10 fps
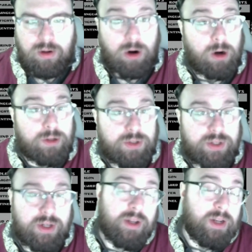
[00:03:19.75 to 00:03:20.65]

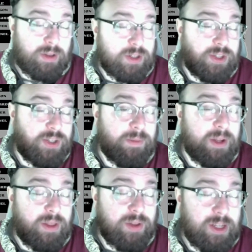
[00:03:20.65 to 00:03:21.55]
Hearts. Now this is
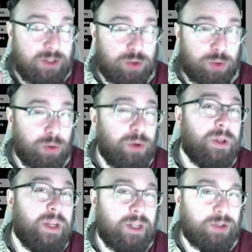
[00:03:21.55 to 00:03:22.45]
something I think is
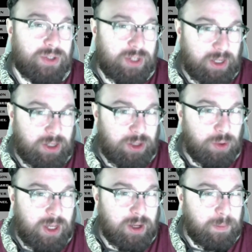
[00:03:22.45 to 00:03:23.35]
truly interesting and
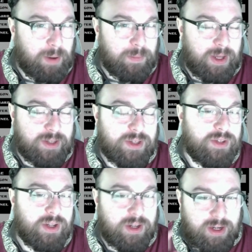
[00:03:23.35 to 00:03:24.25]
unique about mazes,